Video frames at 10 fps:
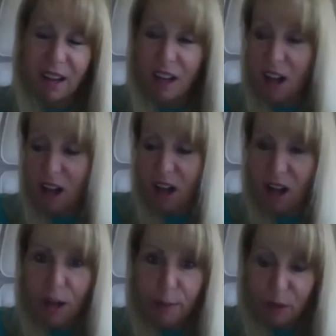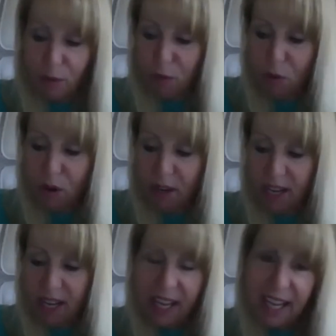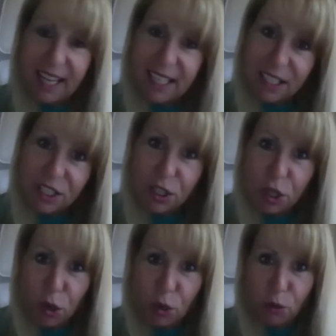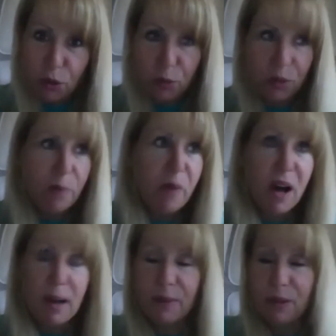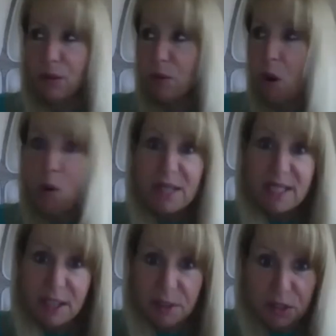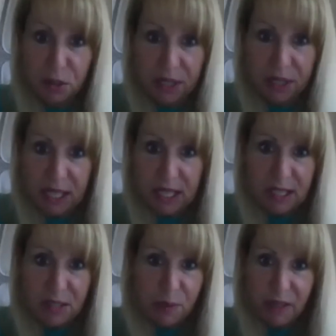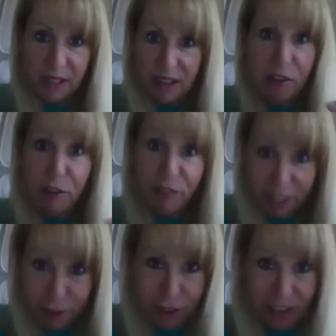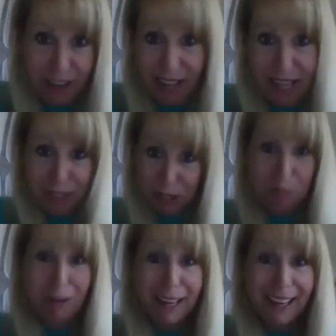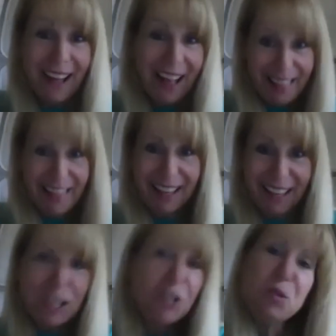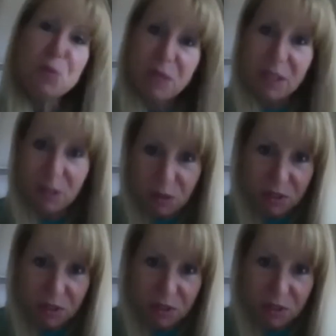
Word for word: um, for it to go to the mom who always carries her keys but never find her sunglasses, right? Like you, it's